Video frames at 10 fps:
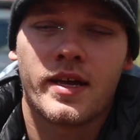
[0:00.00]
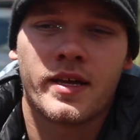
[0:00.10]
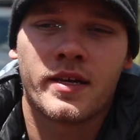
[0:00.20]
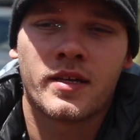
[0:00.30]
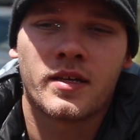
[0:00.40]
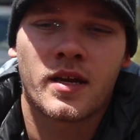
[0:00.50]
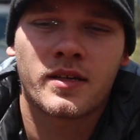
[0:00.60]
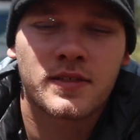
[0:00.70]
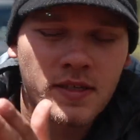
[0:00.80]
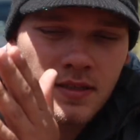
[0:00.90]
And
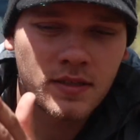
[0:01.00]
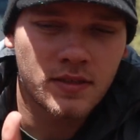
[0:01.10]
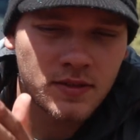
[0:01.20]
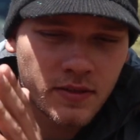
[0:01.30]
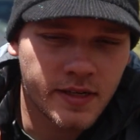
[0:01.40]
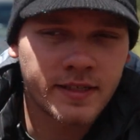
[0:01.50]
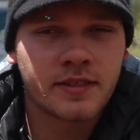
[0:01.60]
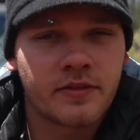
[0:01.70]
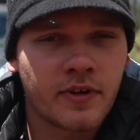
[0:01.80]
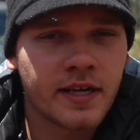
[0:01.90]
I'll say that these are kind
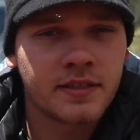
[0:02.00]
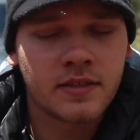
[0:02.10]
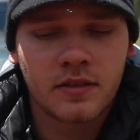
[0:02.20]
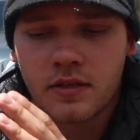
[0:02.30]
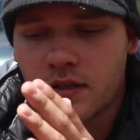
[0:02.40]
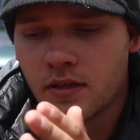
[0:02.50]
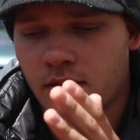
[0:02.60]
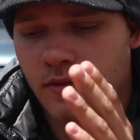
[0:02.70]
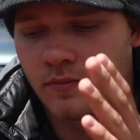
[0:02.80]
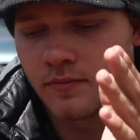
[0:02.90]
of divided,
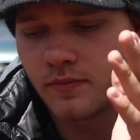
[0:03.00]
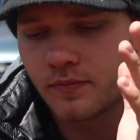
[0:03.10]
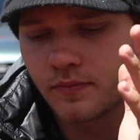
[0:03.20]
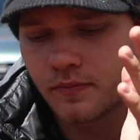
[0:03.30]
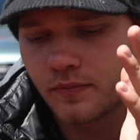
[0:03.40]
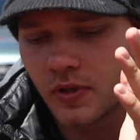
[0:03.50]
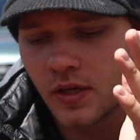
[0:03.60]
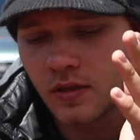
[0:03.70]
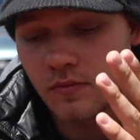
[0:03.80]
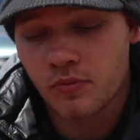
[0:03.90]

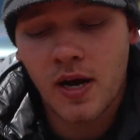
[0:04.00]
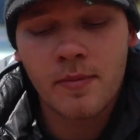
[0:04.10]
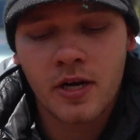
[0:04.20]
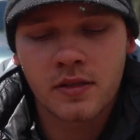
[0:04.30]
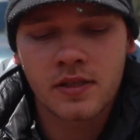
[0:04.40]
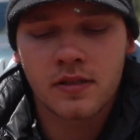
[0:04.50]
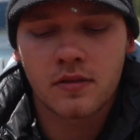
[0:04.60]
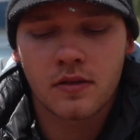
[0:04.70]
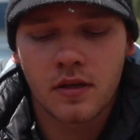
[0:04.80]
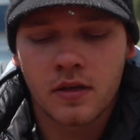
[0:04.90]
but primarily
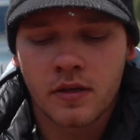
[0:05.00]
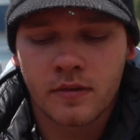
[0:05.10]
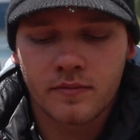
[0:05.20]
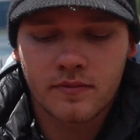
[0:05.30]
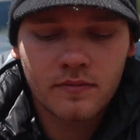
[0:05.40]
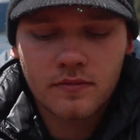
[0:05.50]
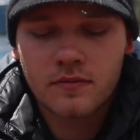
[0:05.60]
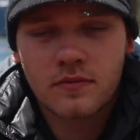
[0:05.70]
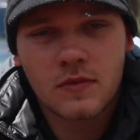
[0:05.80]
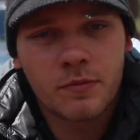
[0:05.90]

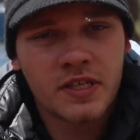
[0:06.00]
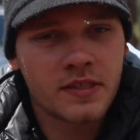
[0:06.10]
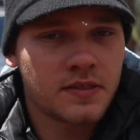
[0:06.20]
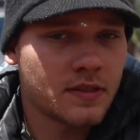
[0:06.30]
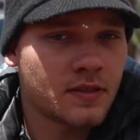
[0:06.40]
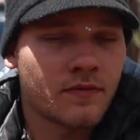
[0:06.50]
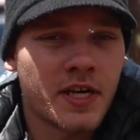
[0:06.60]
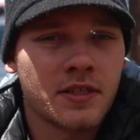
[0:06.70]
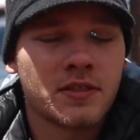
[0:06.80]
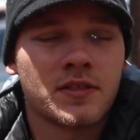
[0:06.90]
the biggest
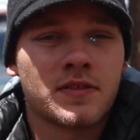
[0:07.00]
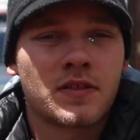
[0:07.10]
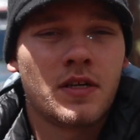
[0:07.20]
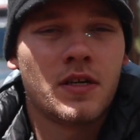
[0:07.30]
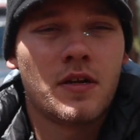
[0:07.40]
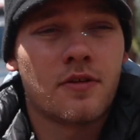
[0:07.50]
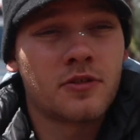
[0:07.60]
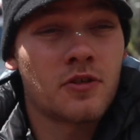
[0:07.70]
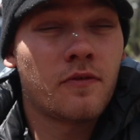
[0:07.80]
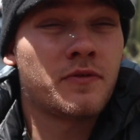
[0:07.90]
disadvantage is
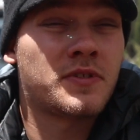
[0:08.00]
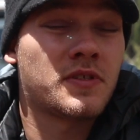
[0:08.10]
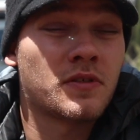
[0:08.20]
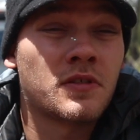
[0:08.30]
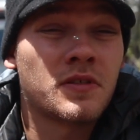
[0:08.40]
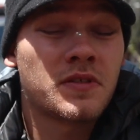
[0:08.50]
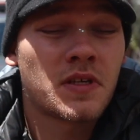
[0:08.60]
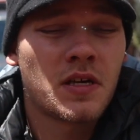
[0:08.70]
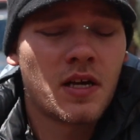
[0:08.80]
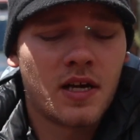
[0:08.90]
there's no
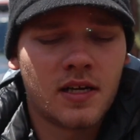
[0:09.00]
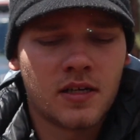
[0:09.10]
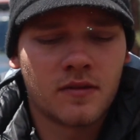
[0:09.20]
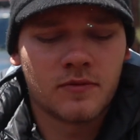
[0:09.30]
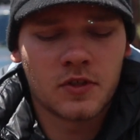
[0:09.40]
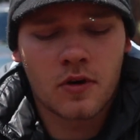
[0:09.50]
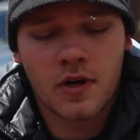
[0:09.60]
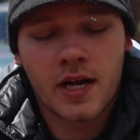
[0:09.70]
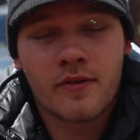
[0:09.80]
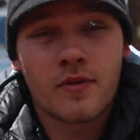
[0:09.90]
facilities. You
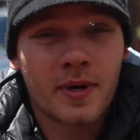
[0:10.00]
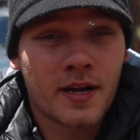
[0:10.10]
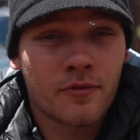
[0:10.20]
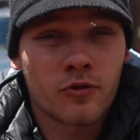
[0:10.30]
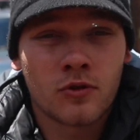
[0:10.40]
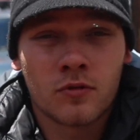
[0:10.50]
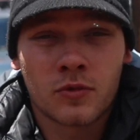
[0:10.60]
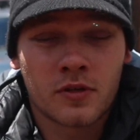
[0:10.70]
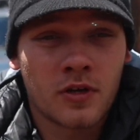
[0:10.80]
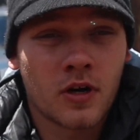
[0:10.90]
don't have the
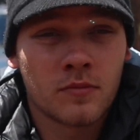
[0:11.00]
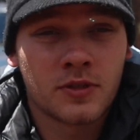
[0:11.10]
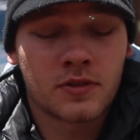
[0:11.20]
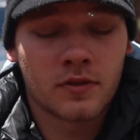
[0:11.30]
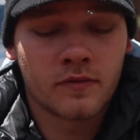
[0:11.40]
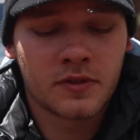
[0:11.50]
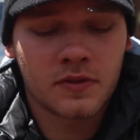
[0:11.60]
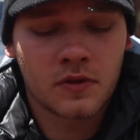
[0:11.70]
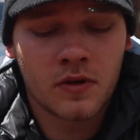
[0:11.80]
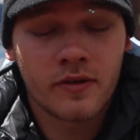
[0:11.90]
bathroom or the garbage service,
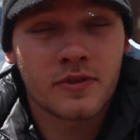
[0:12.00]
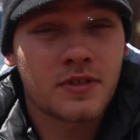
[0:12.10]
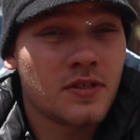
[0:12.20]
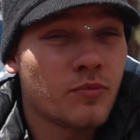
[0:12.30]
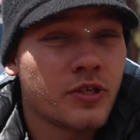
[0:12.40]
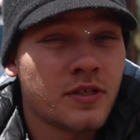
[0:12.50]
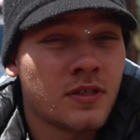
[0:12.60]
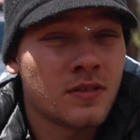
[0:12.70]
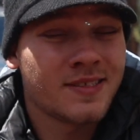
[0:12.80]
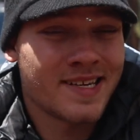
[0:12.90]
so everything you bring
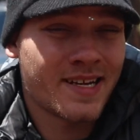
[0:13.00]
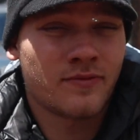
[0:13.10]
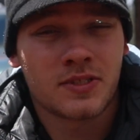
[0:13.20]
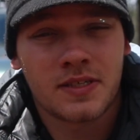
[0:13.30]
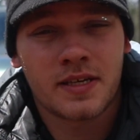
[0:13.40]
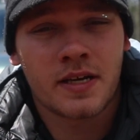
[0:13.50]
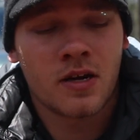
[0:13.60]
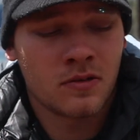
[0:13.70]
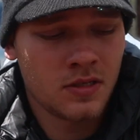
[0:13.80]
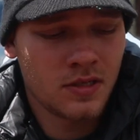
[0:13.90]
in you have to take
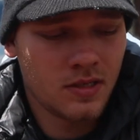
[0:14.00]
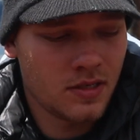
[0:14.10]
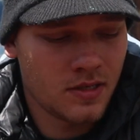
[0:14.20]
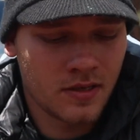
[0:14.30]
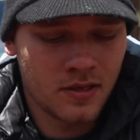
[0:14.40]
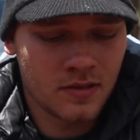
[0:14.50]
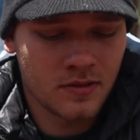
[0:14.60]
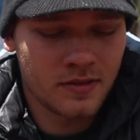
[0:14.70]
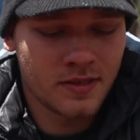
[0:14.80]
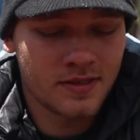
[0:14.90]
out, and
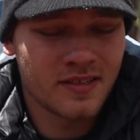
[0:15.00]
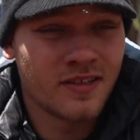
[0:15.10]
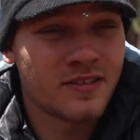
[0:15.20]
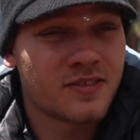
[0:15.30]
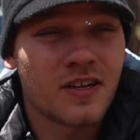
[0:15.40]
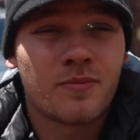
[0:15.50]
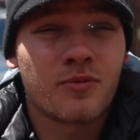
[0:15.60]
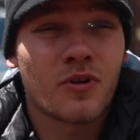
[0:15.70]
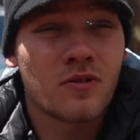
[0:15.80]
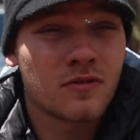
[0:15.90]
you need to set up
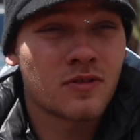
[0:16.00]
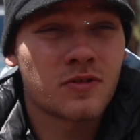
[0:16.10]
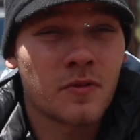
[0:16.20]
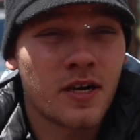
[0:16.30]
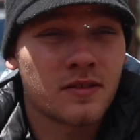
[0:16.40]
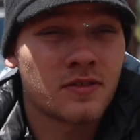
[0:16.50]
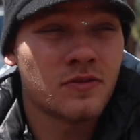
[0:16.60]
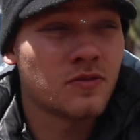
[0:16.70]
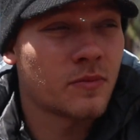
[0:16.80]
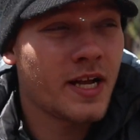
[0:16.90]
your own little spot to
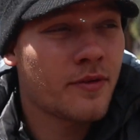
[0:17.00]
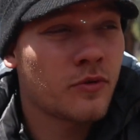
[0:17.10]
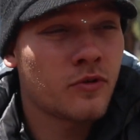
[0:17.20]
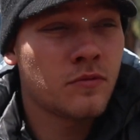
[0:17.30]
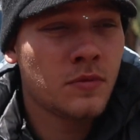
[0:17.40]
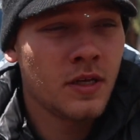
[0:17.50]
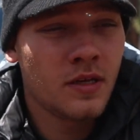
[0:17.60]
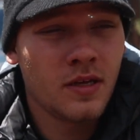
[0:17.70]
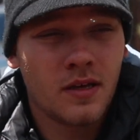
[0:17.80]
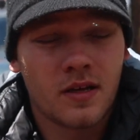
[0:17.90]
use a bathroom.
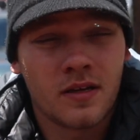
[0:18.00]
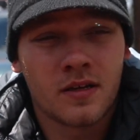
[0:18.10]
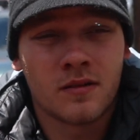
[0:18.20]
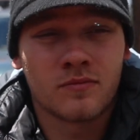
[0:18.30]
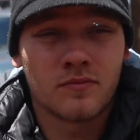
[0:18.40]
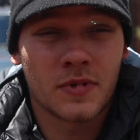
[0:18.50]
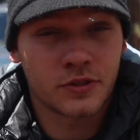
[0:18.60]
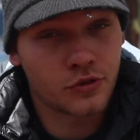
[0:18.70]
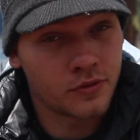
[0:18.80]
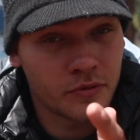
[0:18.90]

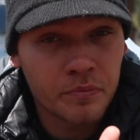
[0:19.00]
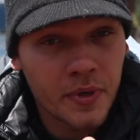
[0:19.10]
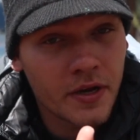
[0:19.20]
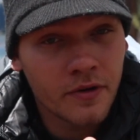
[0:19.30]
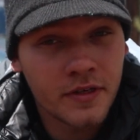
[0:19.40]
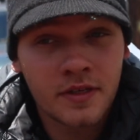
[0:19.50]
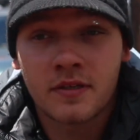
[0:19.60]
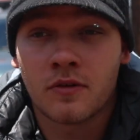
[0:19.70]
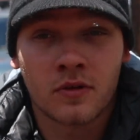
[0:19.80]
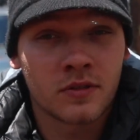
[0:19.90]
Make sure you bury
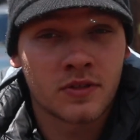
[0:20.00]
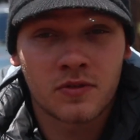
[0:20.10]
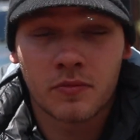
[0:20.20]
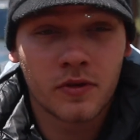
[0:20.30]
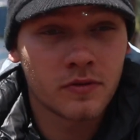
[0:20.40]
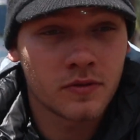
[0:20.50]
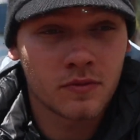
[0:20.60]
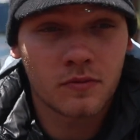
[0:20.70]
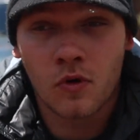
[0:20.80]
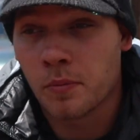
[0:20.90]
it or dispose
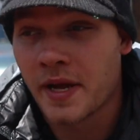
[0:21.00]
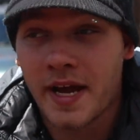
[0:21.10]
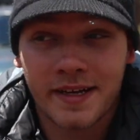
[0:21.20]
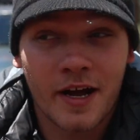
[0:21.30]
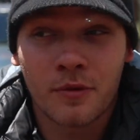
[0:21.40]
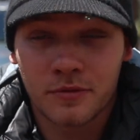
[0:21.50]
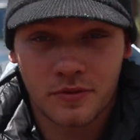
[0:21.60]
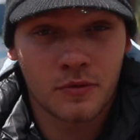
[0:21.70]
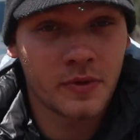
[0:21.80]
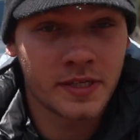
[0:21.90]
or pack out
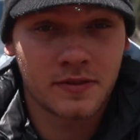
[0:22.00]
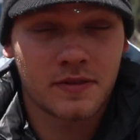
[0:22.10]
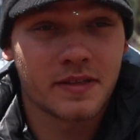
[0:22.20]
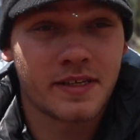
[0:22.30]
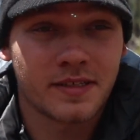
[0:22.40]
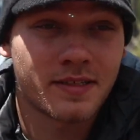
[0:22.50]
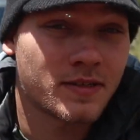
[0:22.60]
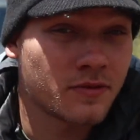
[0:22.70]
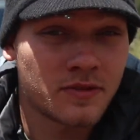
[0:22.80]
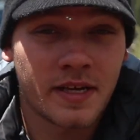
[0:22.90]
the waste. Like, that
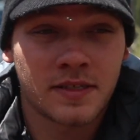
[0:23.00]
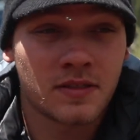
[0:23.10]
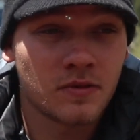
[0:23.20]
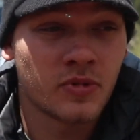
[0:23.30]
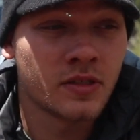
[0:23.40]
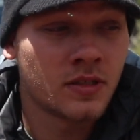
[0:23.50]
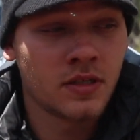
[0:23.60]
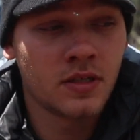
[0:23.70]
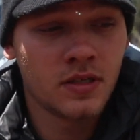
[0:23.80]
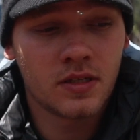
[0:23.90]
sounds nasty, but
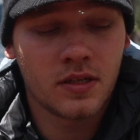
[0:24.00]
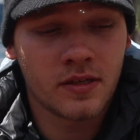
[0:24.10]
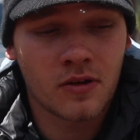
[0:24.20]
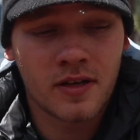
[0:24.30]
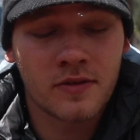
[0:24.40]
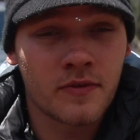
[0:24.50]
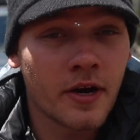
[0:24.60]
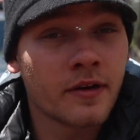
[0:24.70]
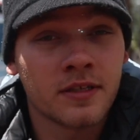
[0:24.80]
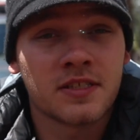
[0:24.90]
at the
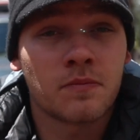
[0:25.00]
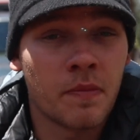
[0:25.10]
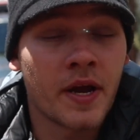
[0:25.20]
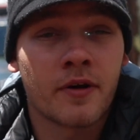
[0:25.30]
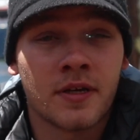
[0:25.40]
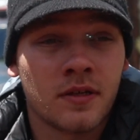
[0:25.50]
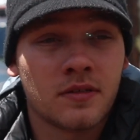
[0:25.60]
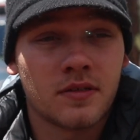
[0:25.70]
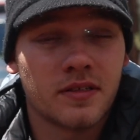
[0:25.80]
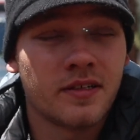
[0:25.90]
very least, bury it.
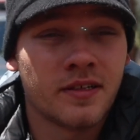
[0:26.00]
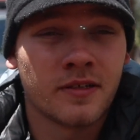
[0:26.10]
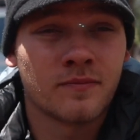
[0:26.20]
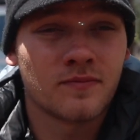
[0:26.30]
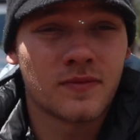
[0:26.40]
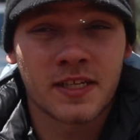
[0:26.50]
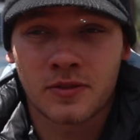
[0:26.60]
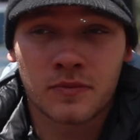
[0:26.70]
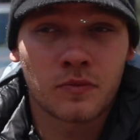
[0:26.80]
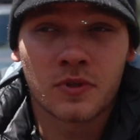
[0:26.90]

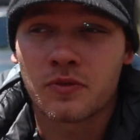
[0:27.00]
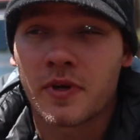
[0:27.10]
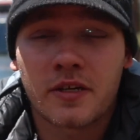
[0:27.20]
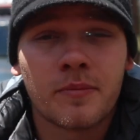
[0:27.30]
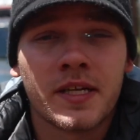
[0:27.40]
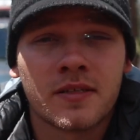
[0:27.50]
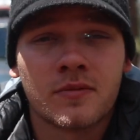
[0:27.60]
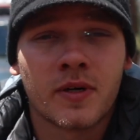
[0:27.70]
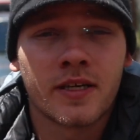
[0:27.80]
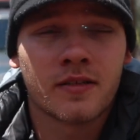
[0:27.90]
That's what's
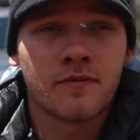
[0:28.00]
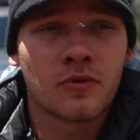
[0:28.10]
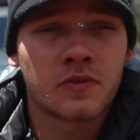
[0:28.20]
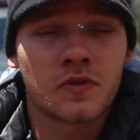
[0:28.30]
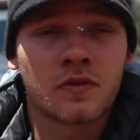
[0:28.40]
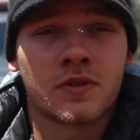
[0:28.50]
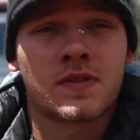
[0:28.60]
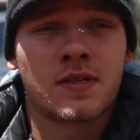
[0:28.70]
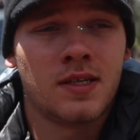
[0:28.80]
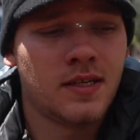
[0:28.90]
recommended by the Forest Service.